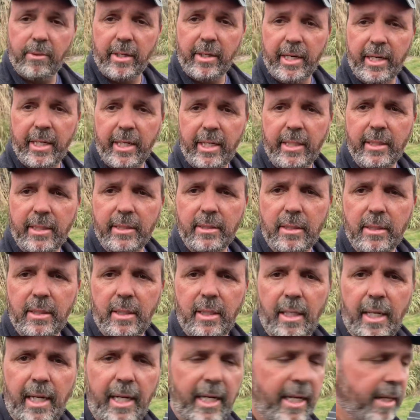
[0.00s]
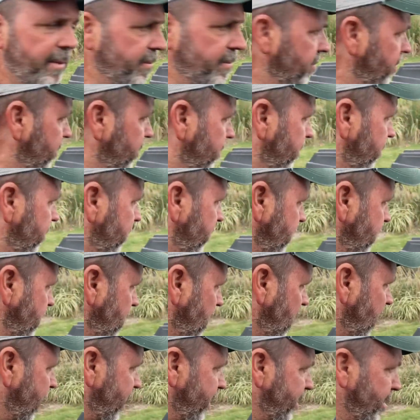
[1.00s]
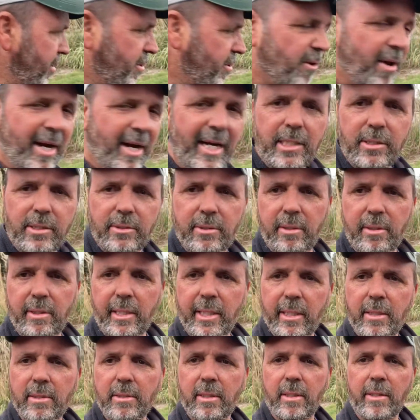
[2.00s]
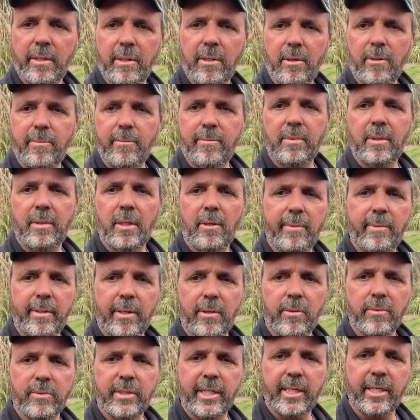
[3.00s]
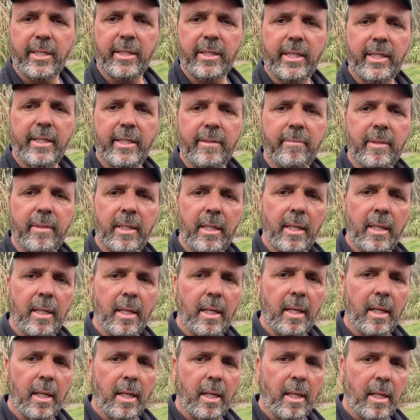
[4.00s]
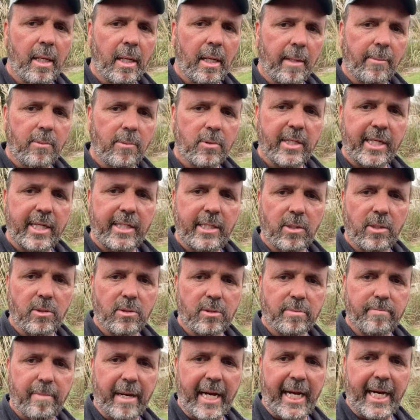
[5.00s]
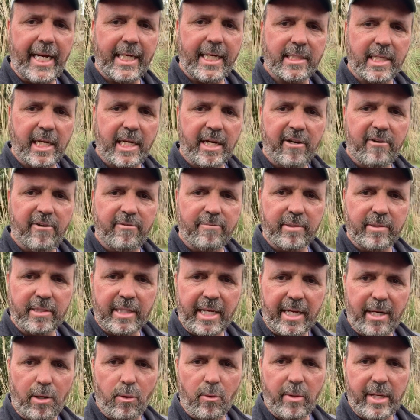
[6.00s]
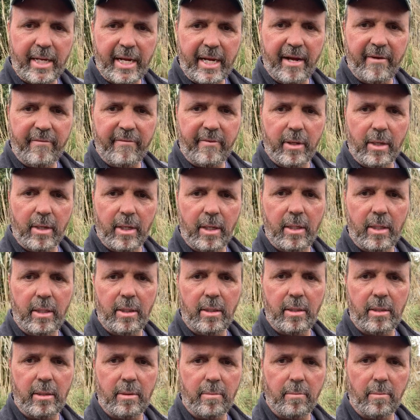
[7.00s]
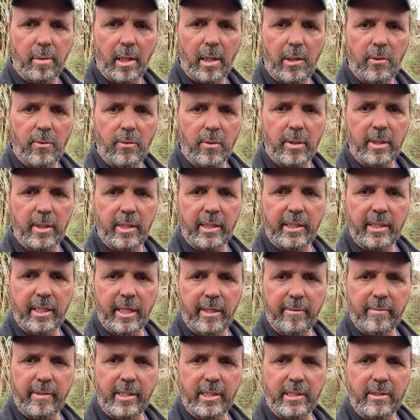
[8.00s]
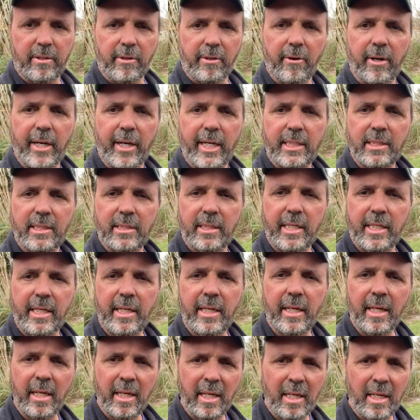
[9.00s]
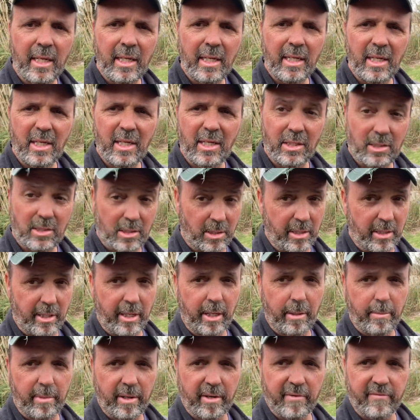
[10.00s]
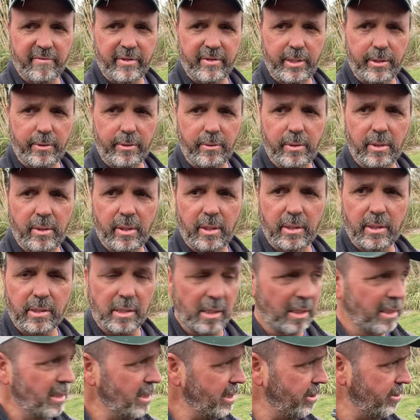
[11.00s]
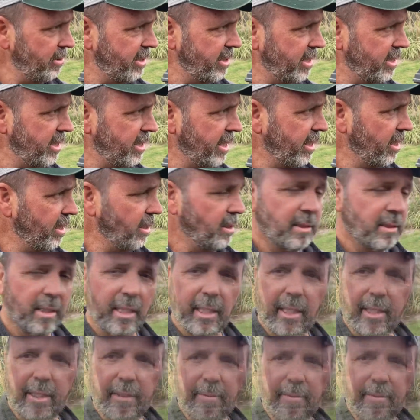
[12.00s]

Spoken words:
it does. There's a lot of new grass through here, so I hope I don't tear it up. I'm gonna take those bags off because I don't even have the blower hooked up because of the grass seed, so you can get a better view. So let's see what this thing looks like.